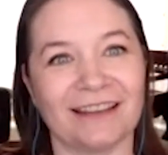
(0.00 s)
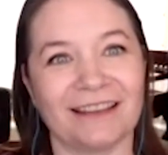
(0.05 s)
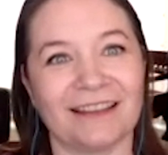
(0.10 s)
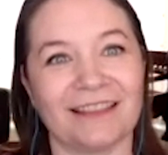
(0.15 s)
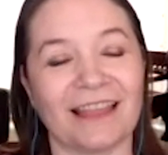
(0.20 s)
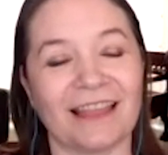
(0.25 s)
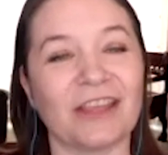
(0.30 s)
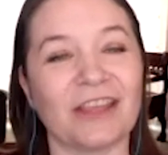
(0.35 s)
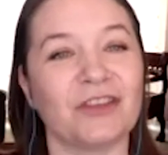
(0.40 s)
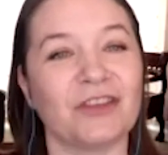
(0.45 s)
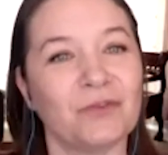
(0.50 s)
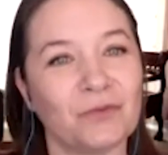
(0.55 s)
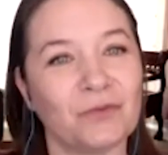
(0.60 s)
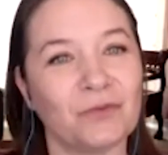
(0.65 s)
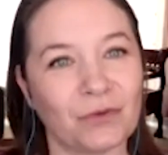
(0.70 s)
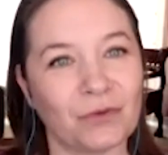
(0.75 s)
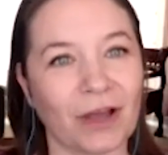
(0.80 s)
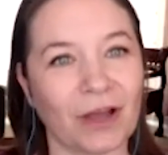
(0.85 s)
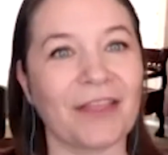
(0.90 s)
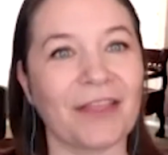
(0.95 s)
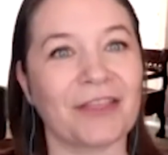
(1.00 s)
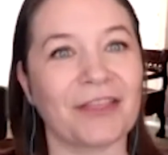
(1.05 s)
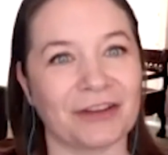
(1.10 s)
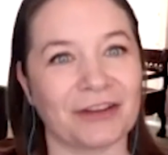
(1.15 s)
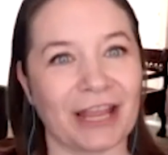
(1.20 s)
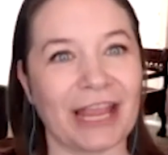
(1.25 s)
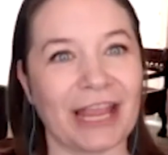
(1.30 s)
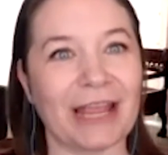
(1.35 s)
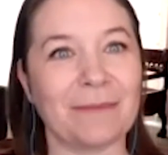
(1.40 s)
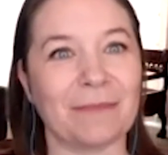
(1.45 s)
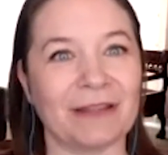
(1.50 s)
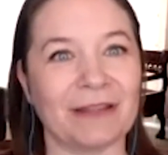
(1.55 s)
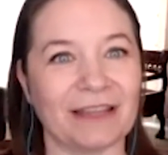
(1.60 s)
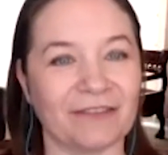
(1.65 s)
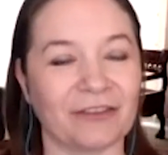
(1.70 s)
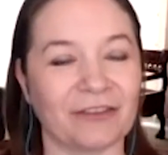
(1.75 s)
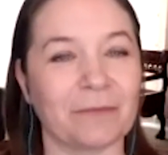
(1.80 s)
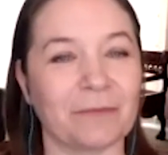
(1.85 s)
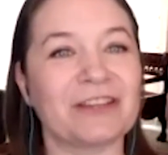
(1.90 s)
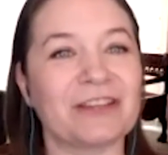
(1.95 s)
that you got their name and
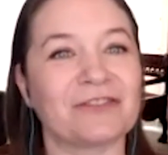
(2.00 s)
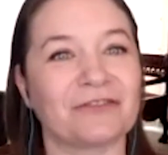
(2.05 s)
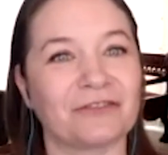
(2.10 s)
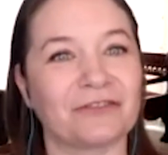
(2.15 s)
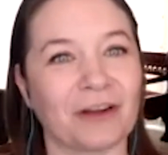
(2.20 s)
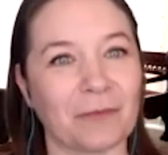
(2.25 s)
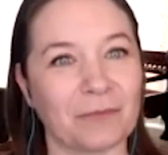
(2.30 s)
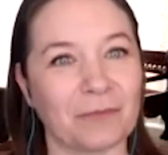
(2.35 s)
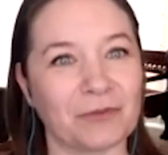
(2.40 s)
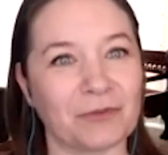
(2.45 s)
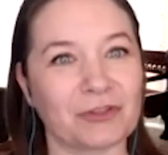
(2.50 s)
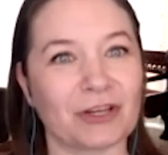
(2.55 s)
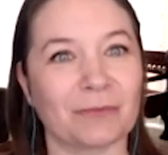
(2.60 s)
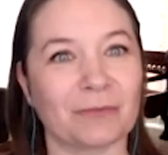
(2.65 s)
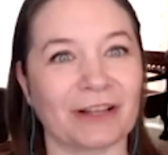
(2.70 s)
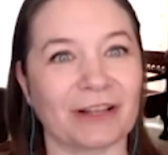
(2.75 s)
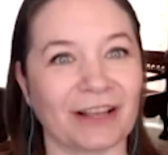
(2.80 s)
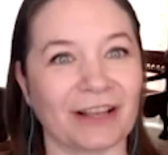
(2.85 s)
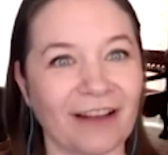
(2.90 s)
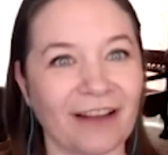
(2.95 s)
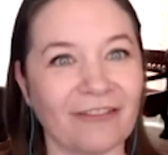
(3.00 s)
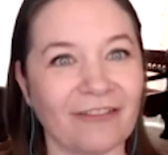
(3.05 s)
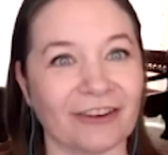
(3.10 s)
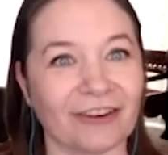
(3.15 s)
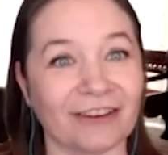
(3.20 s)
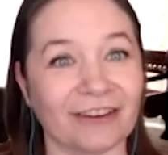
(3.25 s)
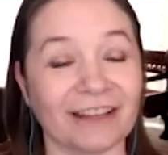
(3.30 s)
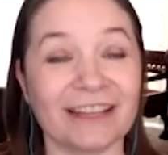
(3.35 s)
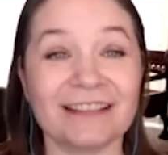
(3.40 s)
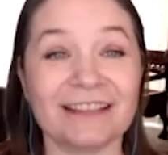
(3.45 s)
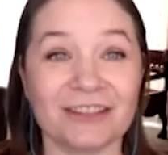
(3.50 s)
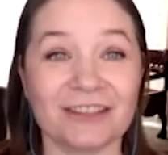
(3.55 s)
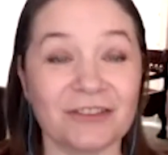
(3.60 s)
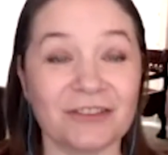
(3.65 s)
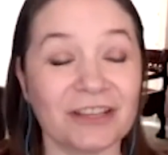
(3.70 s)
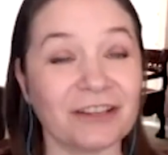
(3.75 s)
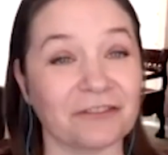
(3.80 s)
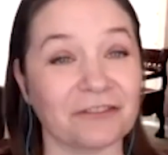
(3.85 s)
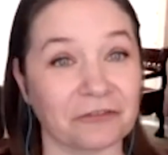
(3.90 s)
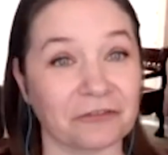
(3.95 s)
information from german uncovered it, you
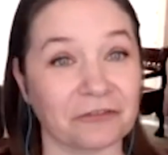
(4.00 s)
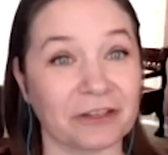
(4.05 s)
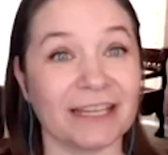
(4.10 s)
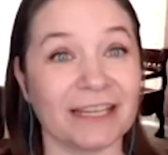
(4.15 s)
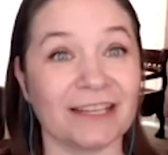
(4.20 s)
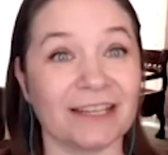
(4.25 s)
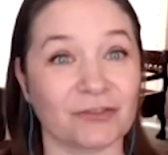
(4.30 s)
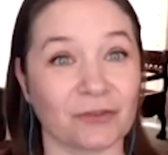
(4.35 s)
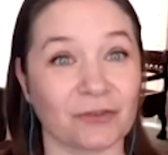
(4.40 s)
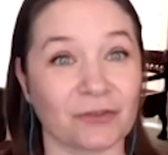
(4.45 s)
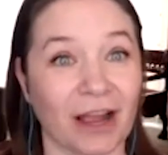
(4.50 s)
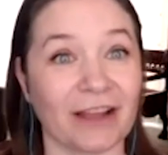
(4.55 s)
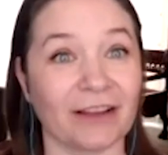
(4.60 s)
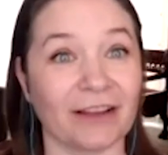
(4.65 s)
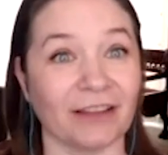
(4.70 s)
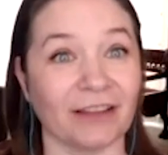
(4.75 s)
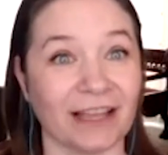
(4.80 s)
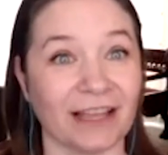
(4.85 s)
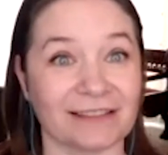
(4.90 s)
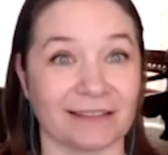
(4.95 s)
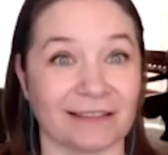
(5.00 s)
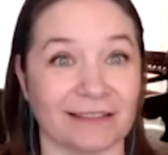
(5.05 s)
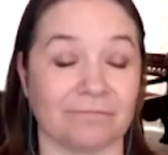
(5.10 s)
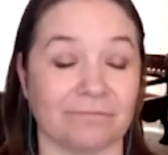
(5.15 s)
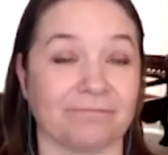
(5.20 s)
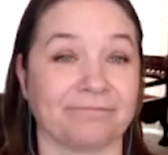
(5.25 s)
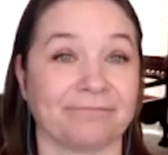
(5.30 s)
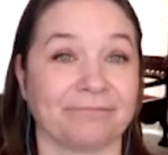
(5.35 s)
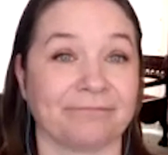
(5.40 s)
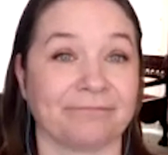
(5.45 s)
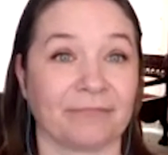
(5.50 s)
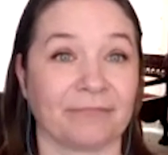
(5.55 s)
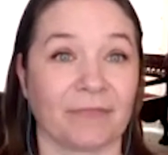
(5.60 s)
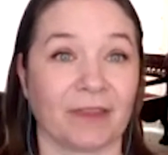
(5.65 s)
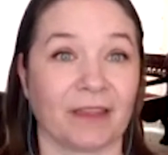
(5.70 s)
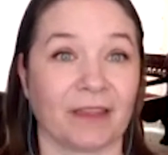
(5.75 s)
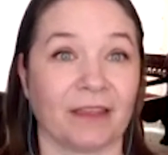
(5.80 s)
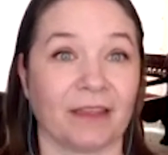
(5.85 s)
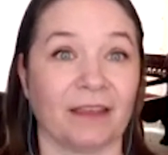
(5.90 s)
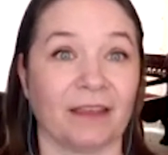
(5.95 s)
get a free trial lesson
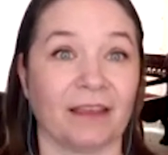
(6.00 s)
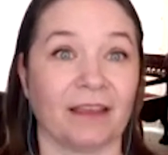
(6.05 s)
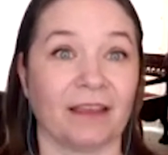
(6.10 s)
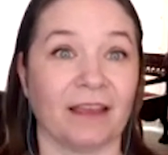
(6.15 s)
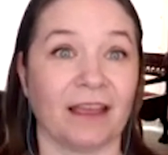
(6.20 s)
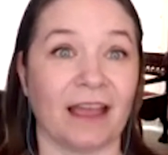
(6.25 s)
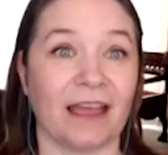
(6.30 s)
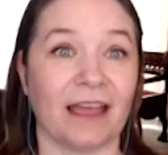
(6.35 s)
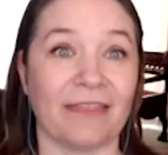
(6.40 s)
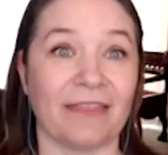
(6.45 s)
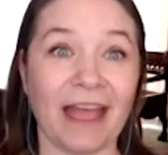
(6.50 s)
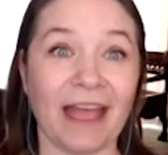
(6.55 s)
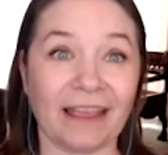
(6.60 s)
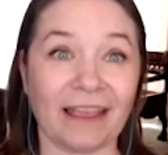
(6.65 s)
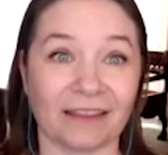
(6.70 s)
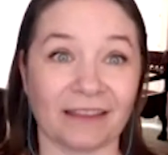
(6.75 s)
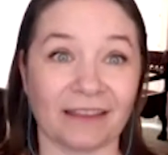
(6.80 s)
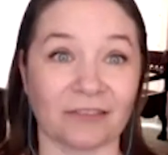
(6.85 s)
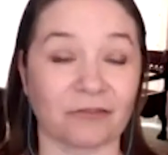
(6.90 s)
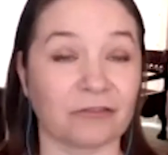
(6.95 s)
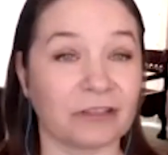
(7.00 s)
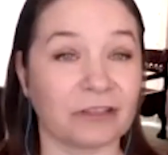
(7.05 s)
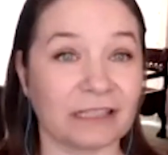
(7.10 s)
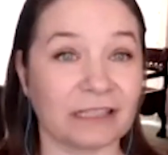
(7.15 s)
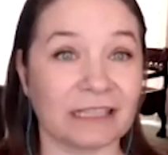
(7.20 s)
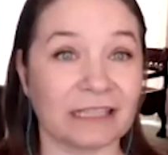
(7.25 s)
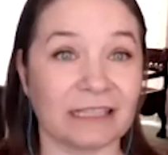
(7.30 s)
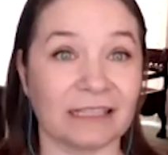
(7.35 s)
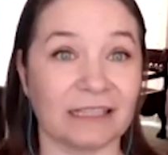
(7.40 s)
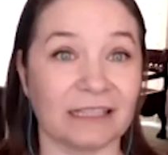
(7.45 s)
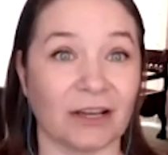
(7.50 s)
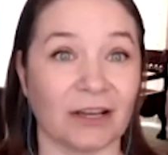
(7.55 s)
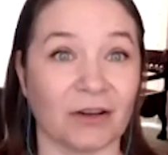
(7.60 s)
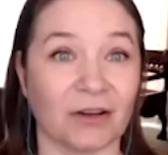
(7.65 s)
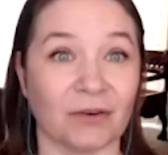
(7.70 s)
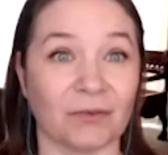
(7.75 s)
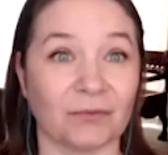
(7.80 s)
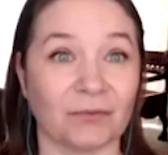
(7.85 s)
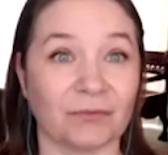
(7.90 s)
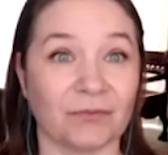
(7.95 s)
and that can really you
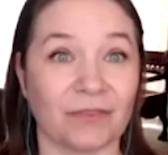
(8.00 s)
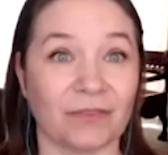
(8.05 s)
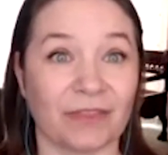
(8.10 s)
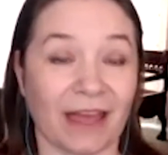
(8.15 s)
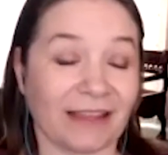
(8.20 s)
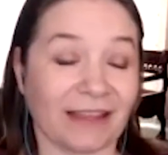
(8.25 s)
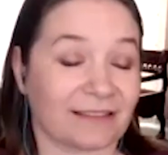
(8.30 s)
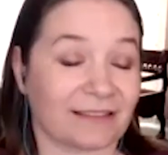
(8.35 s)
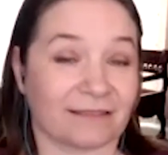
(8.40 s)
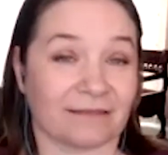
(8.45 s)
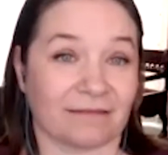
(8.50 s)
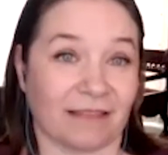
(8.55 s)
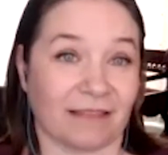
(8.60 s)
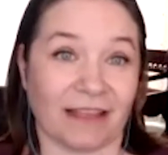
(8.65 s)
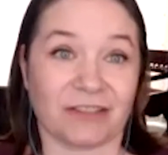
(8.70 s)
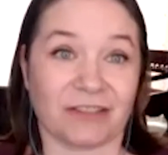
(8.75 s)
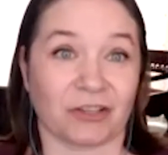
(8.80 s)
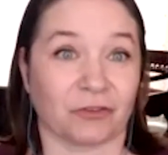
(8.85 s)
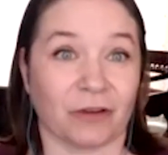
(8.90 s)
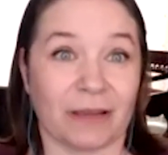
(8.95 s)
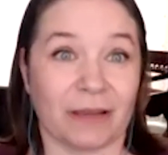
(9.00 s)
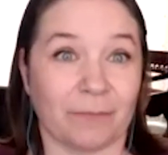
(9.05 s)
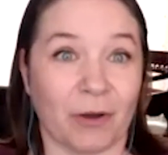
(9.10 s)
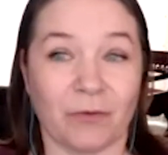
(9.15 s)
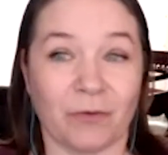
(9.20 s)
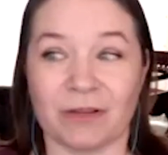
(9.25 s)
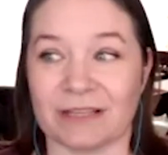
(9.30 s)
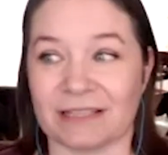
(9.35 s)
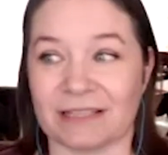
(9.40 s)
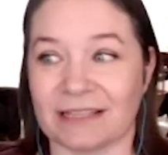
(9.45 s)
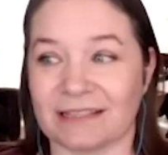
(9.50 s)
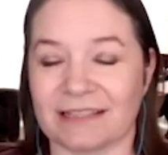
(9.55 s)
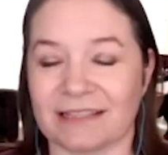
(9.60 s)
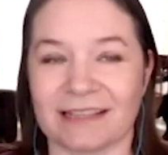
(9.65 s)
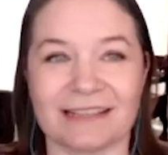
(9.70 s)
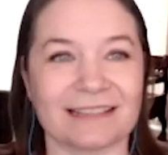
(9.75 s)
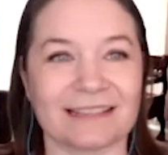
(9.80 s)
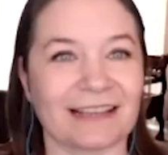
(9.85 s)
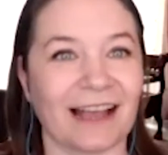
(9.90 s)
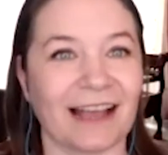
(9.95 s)
know that's that's a great bonus. It's
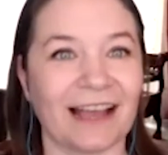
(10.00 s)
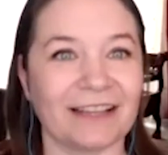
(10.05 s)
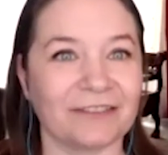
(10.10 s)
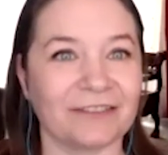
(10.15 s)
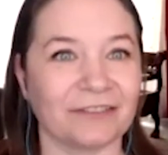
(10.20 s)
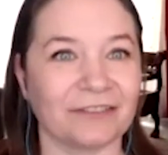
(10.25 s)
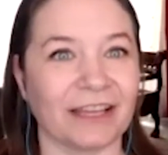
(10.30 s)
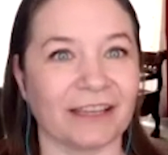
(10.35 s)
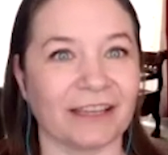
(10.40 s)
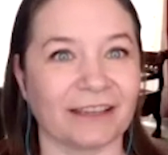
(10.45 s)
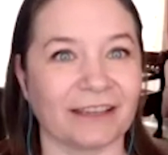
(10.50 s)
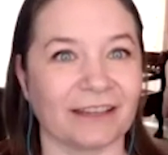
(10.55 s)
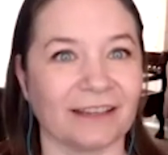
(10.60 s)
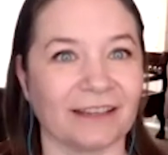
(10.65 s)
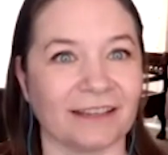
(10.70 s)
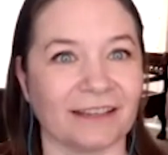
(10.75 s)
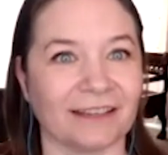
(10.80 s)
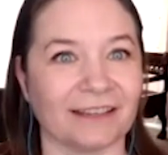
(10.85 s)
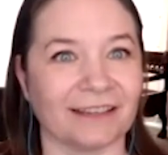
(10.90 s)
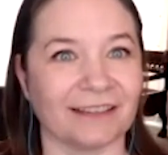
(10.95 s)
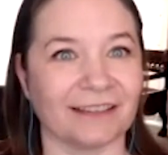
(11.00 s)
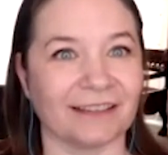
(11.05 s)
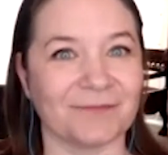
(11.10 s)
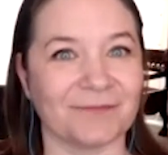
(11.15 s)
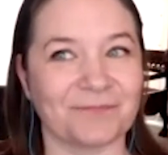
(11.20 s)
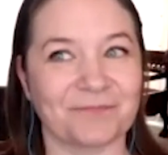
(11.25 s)
it's kind of like uh,